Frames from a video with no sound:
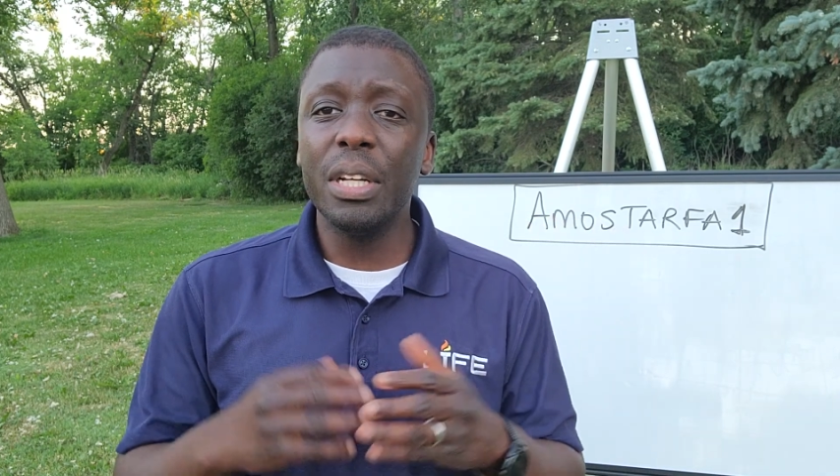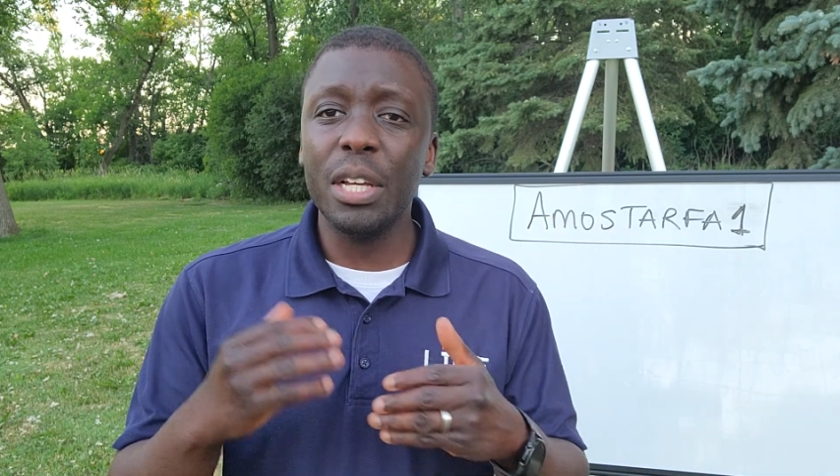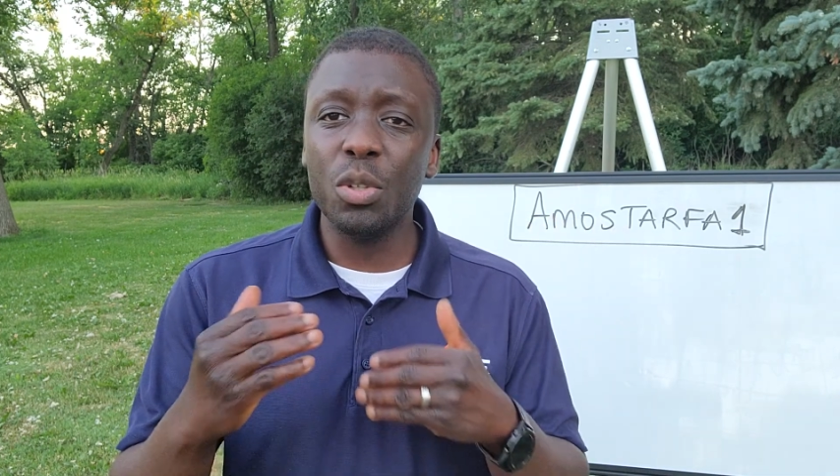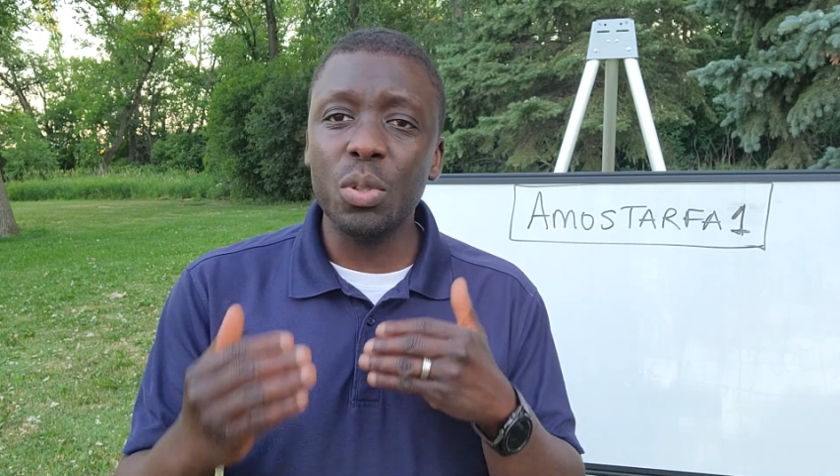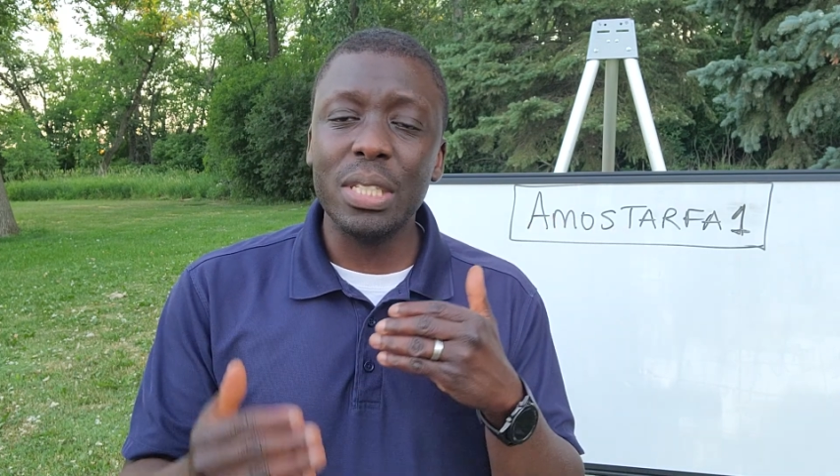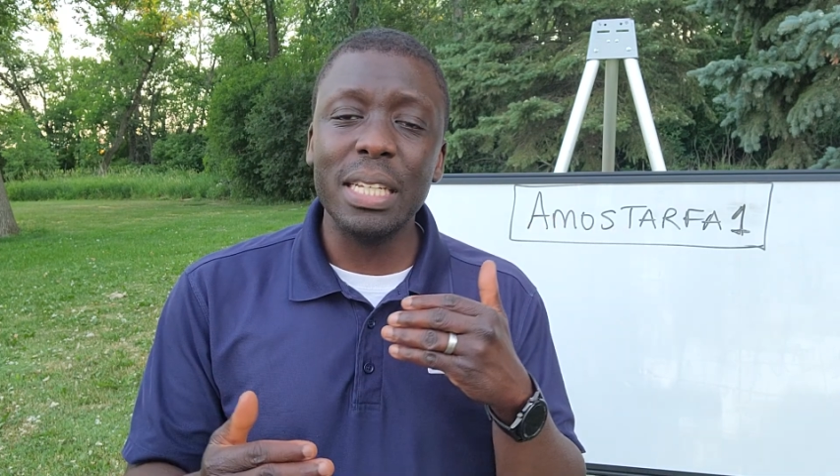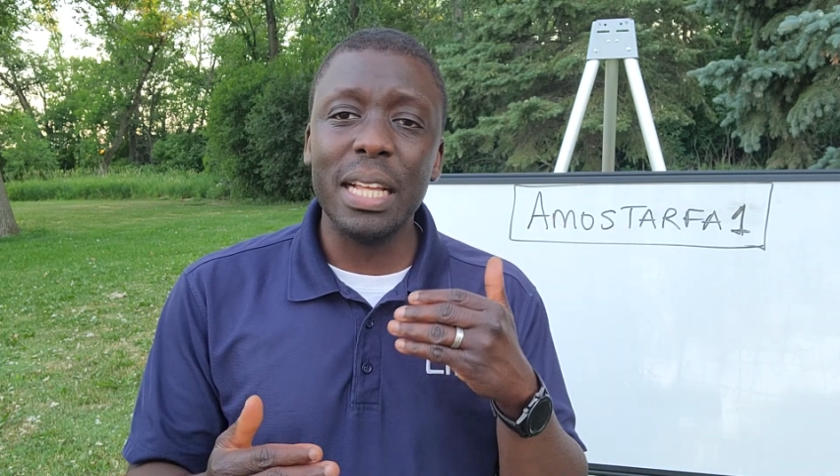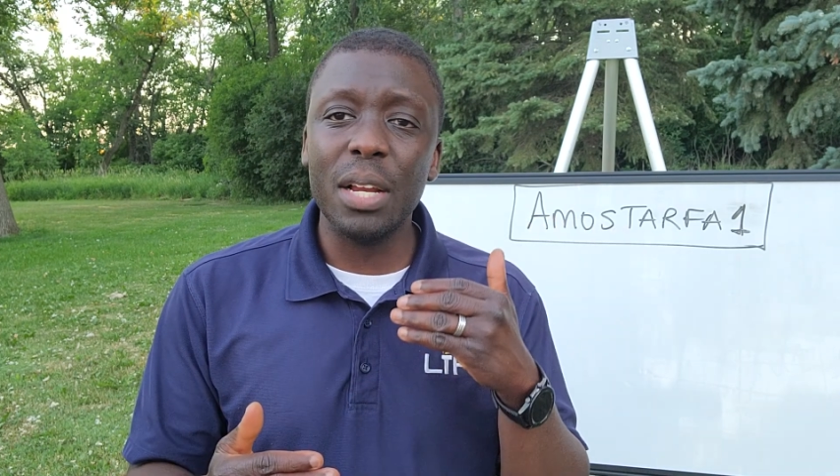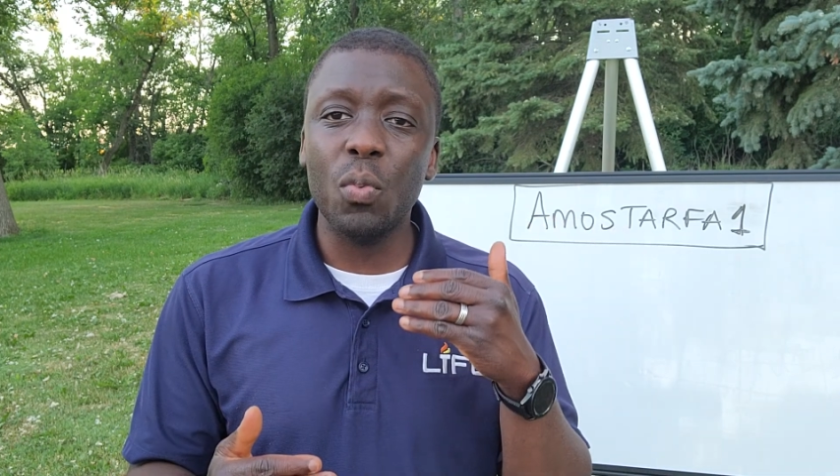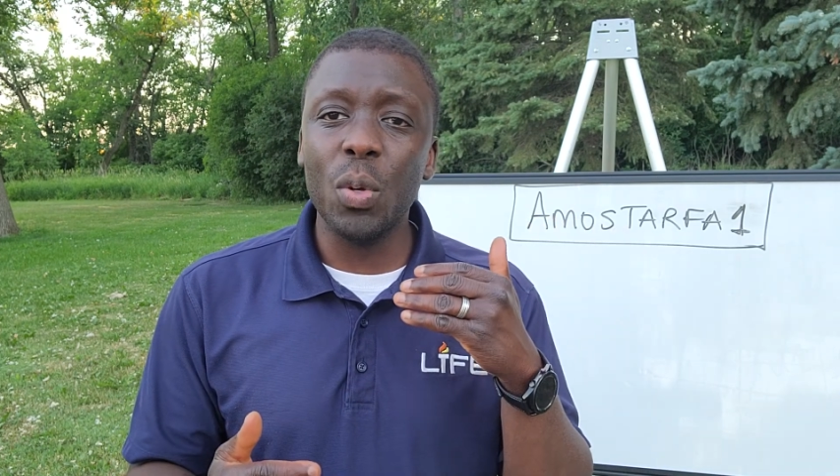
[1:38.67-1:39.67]
and you will see
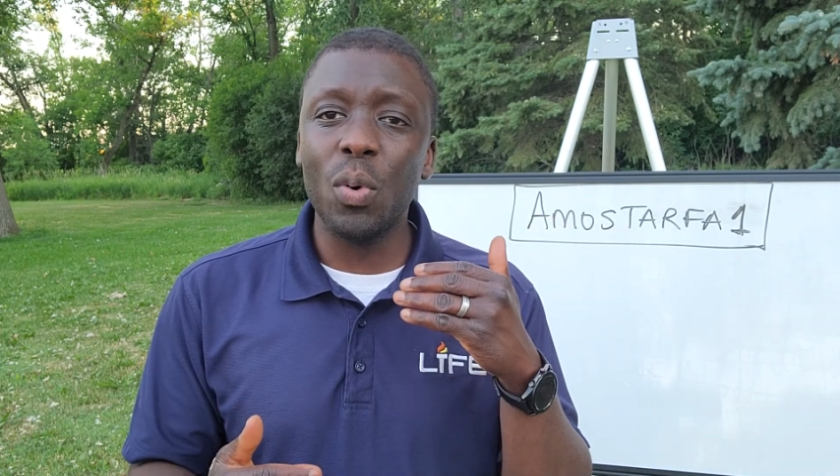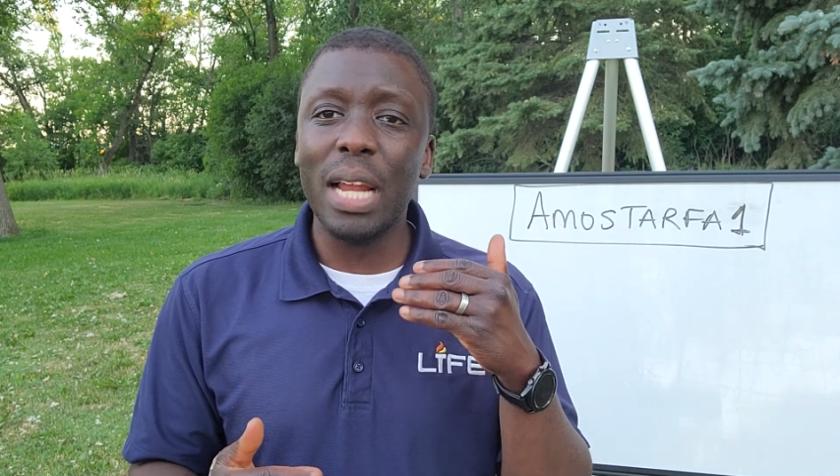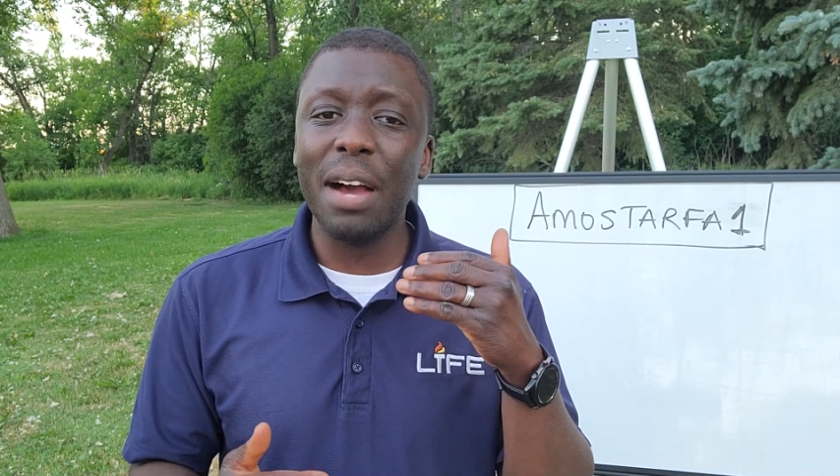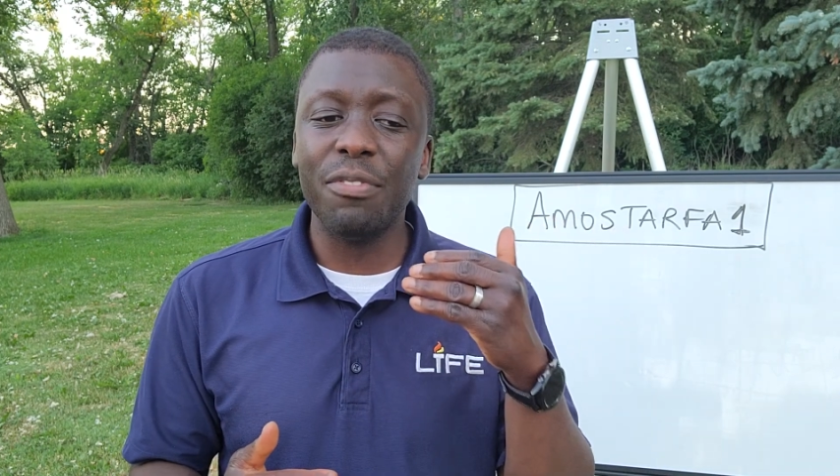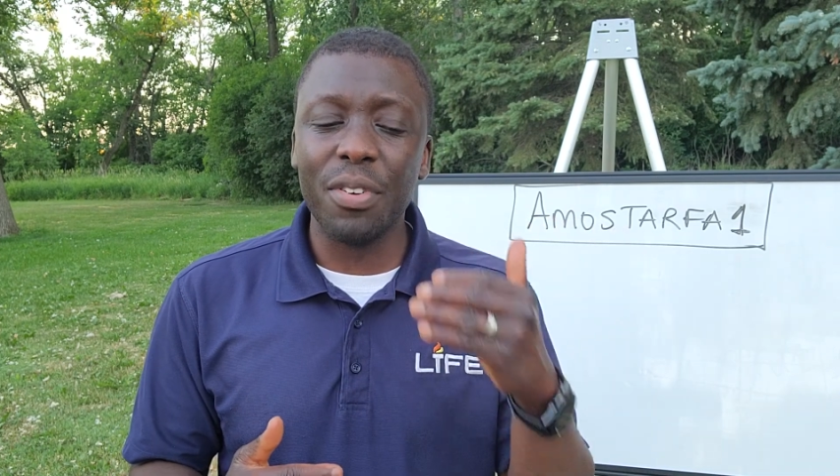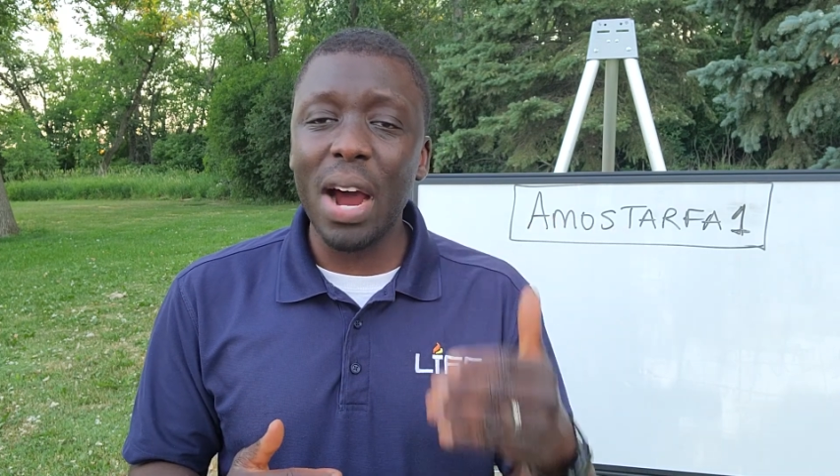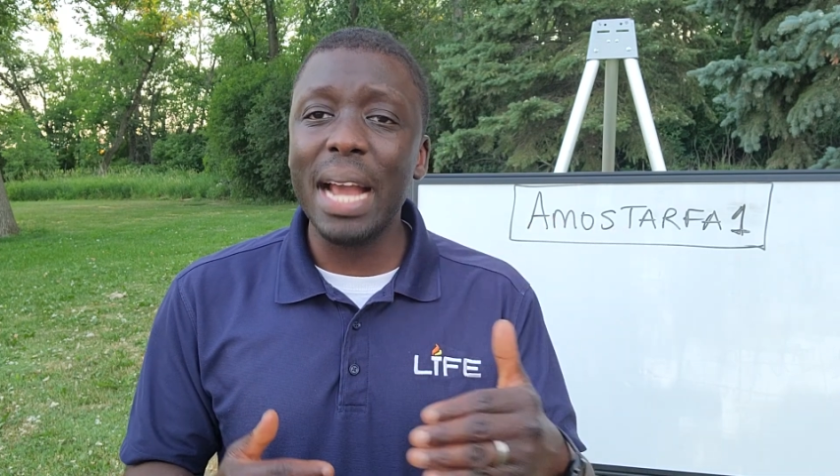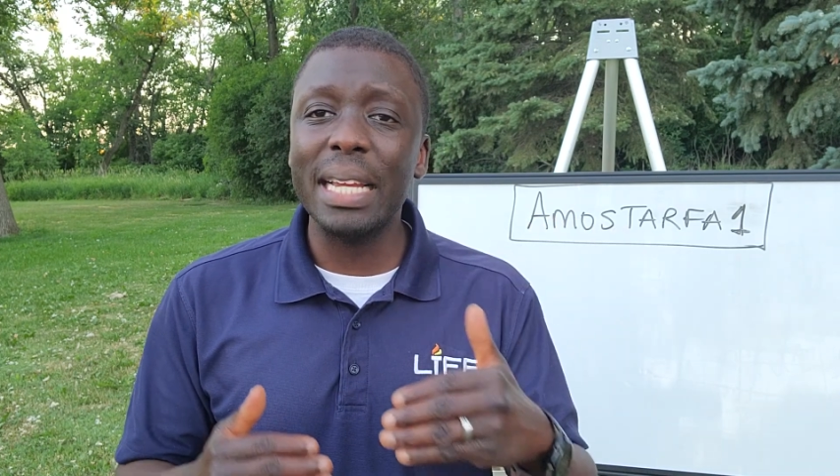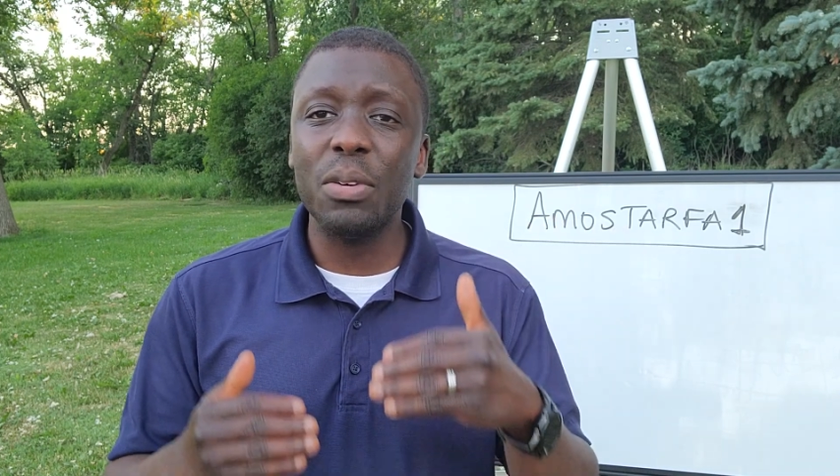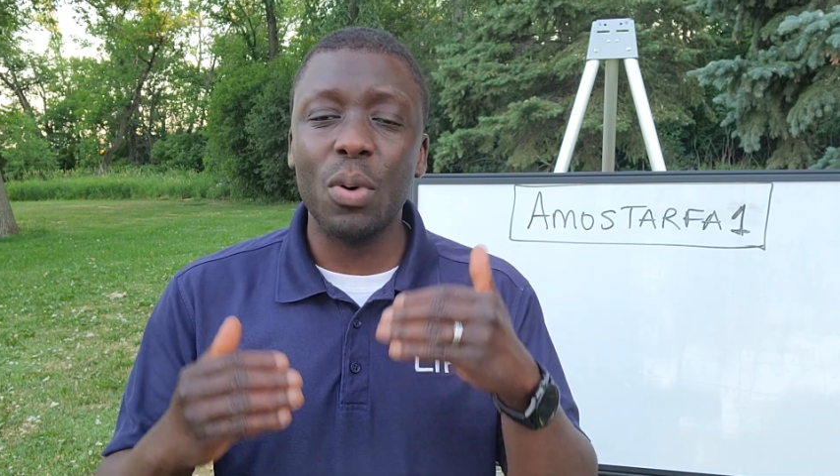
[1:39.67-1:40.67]
that we will have variety,